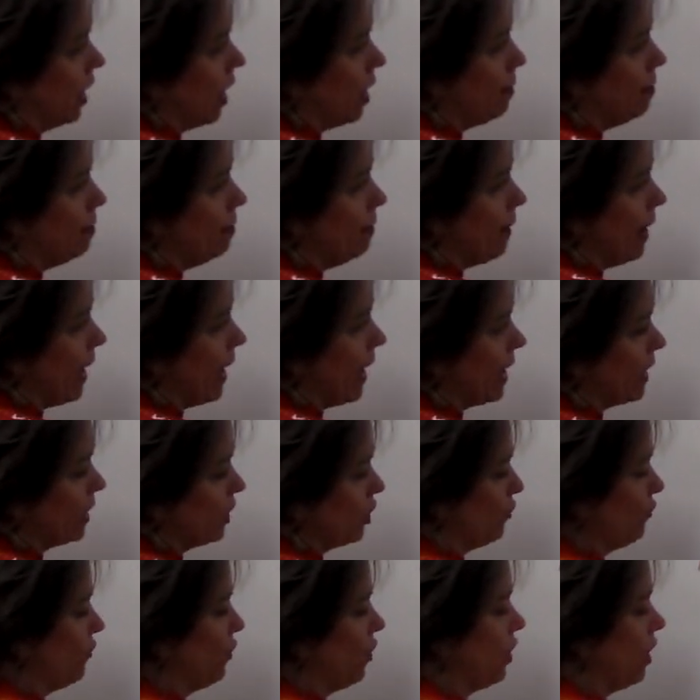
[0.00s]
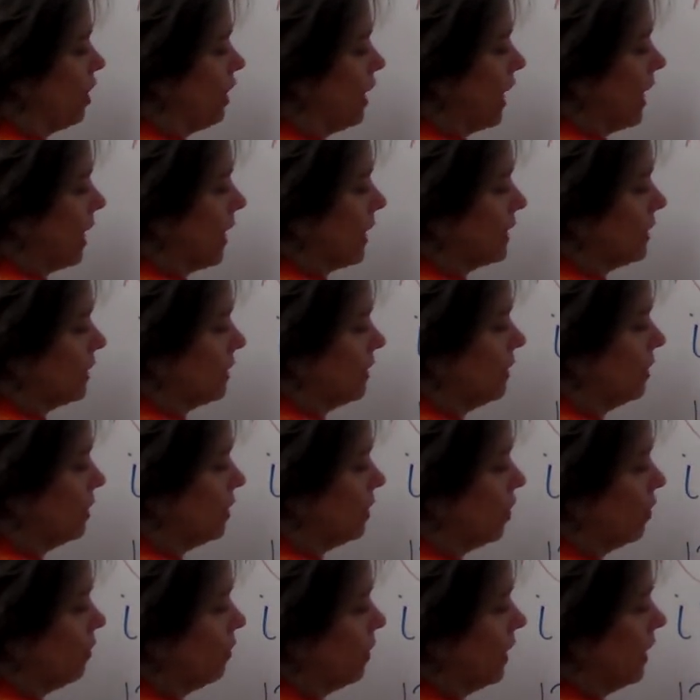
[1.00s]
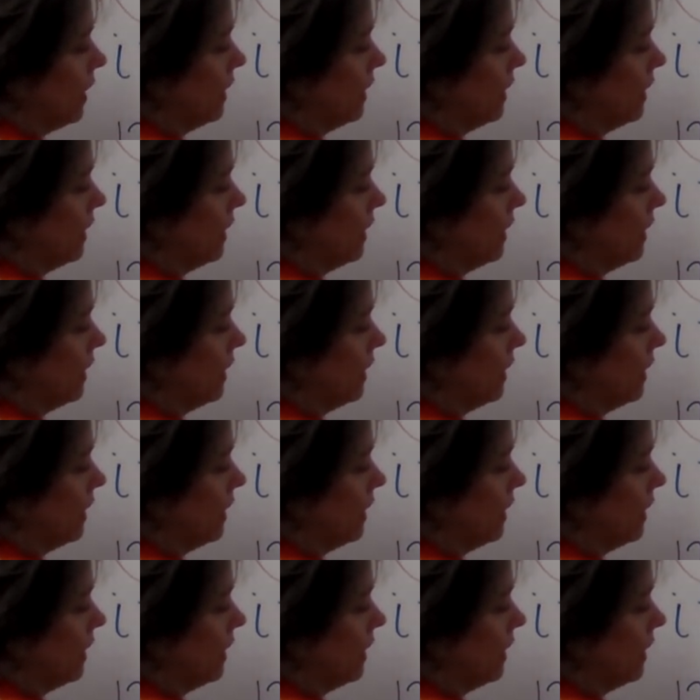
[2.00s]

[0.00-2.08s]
a match for our x, and so